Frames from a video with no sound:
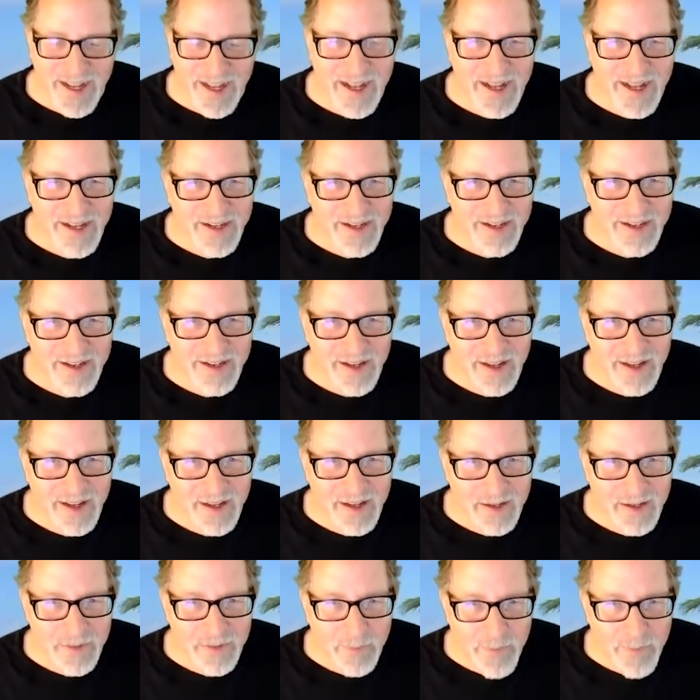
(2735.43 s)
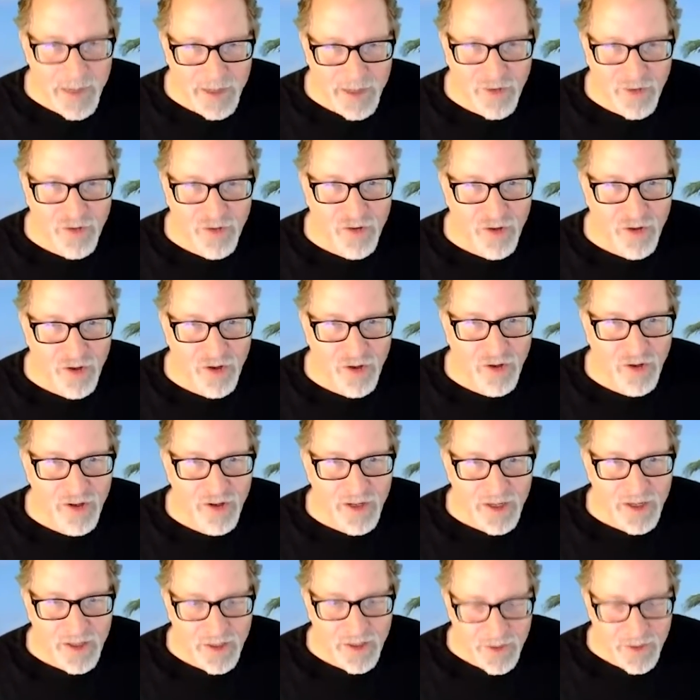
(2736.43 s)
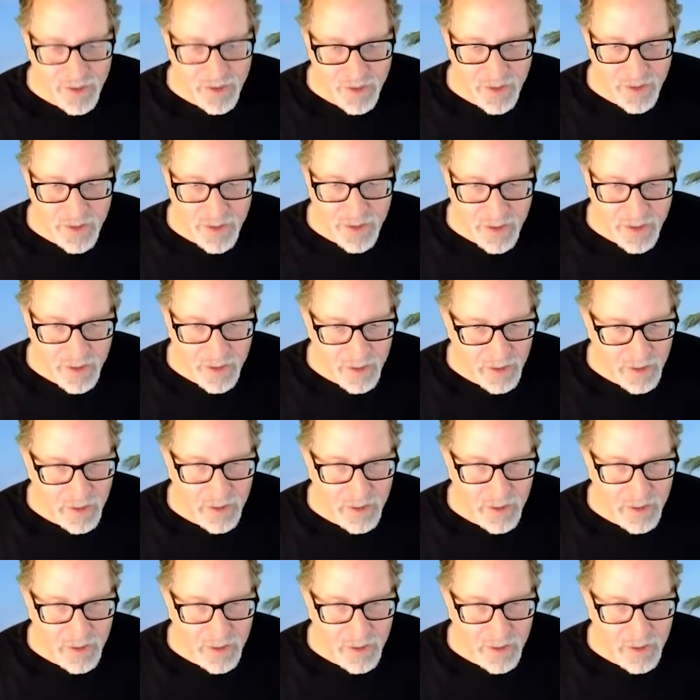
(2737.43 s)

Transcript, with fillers: and, and make sure you got,